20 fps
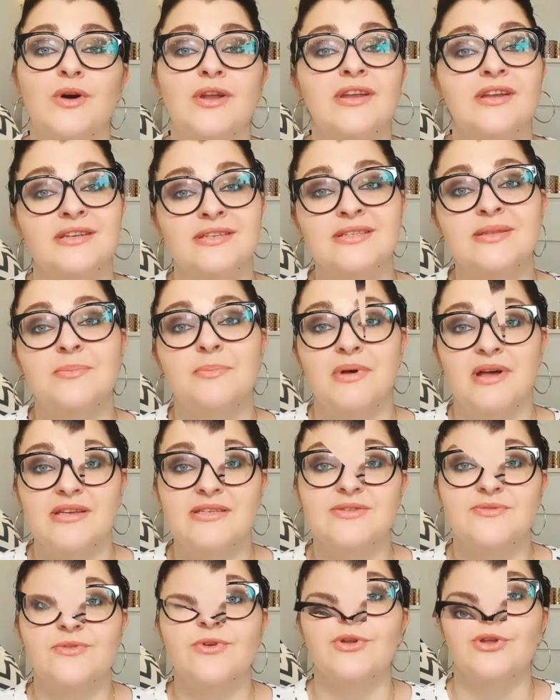what is the
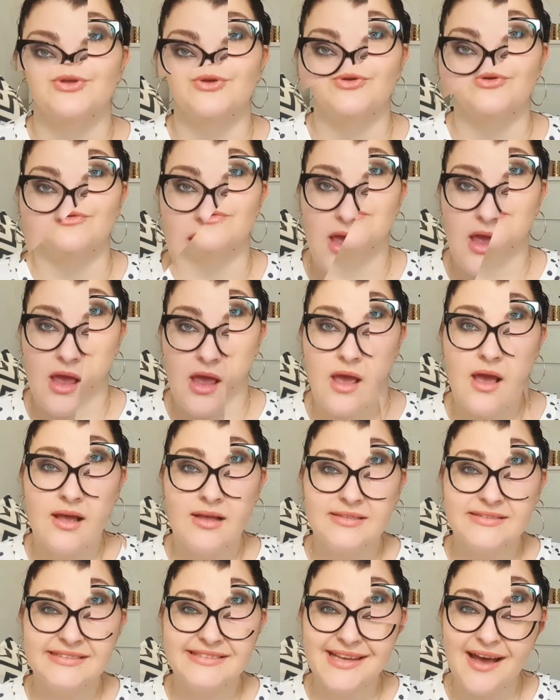best for you.
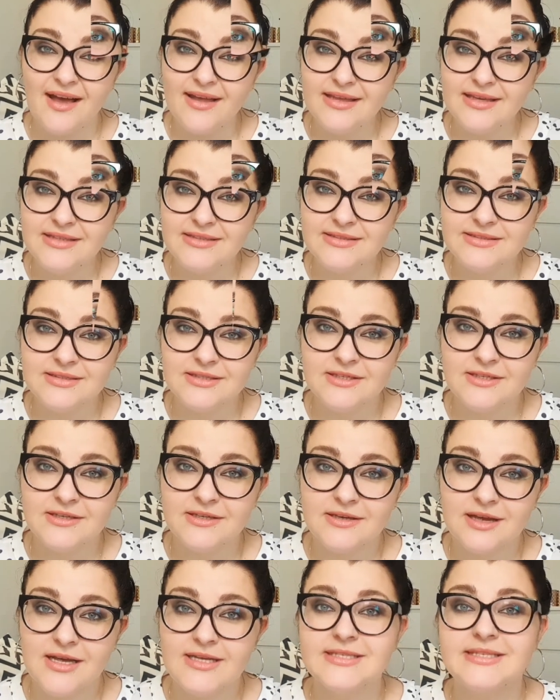Diet
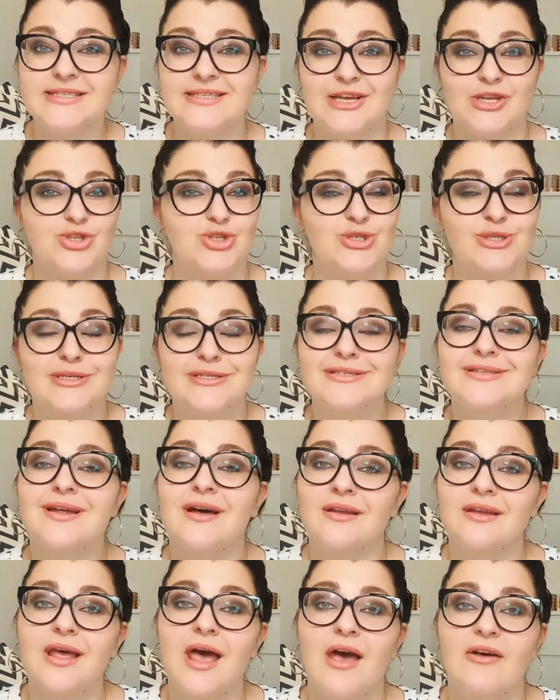as such does
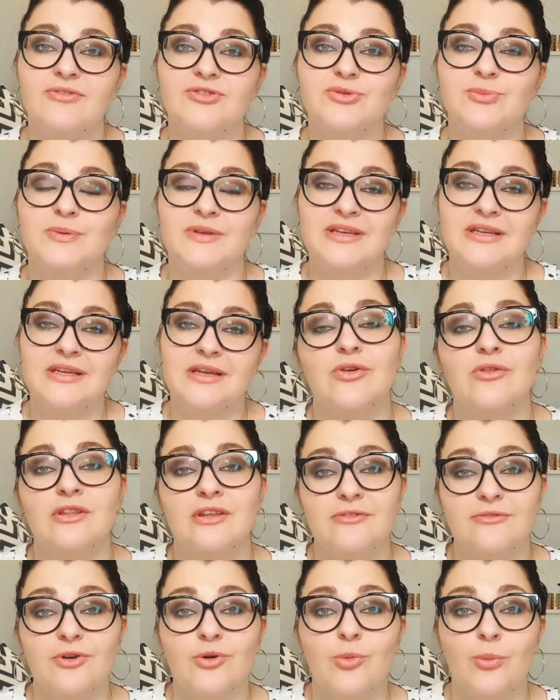not have to be
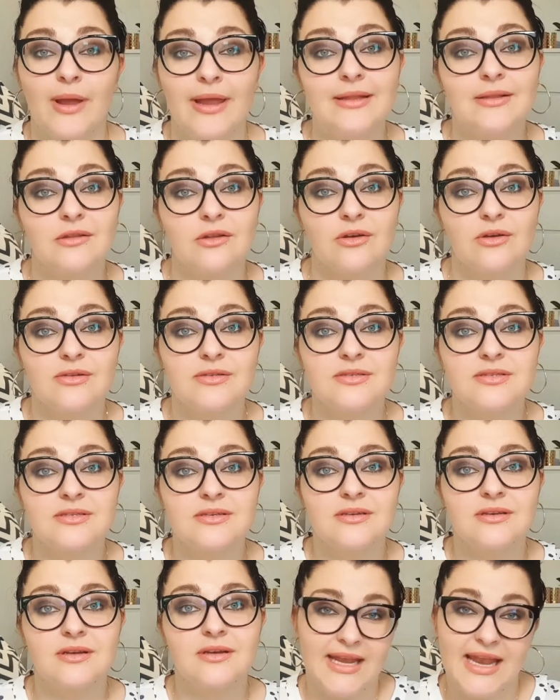only for weight loss.
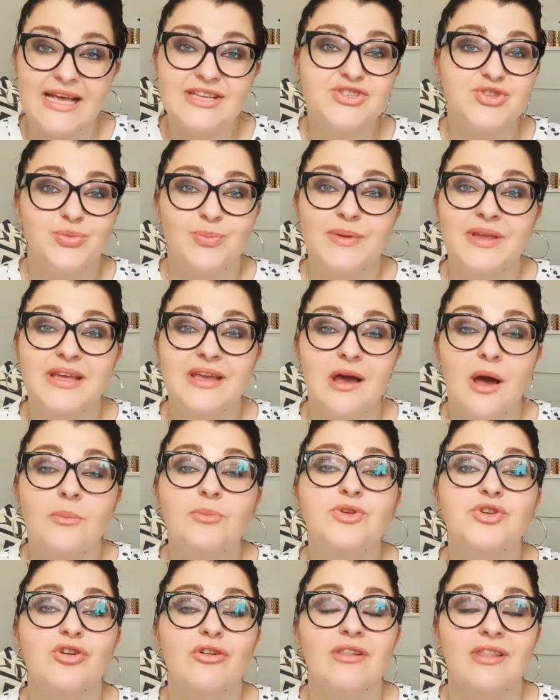It has to
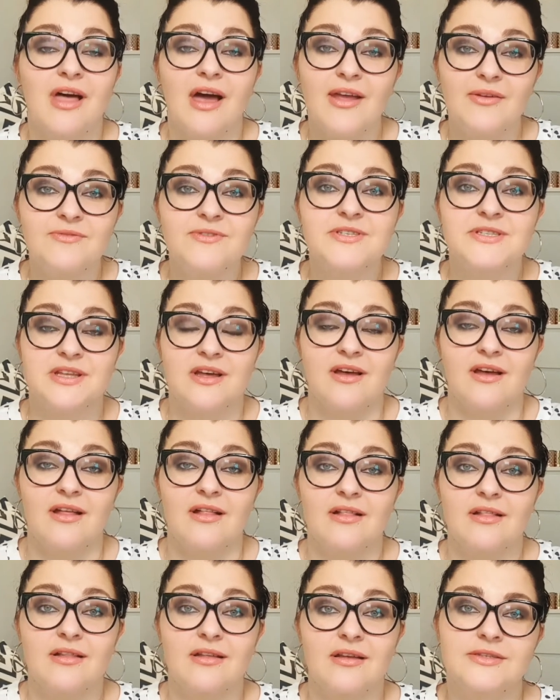become your
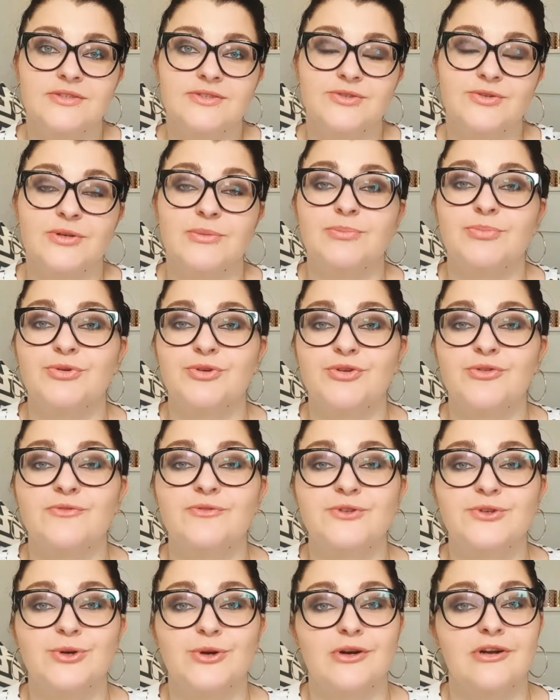lifestyle to
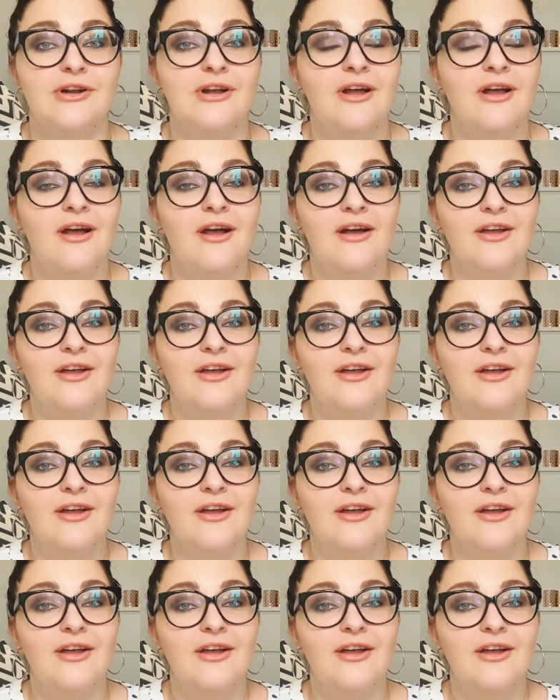improve your